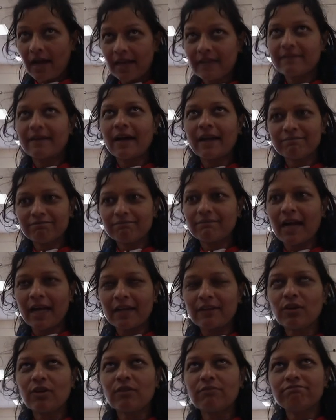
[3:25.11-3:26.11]
I, I,
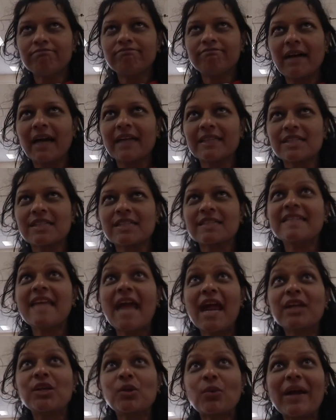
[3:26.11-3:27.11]
I, I just
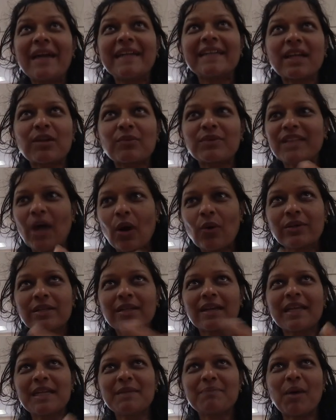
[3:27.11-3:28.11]
dared to enter
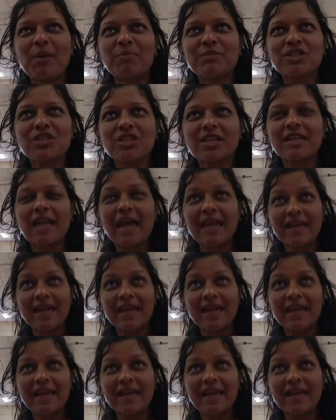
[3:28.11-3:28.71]
without any permission.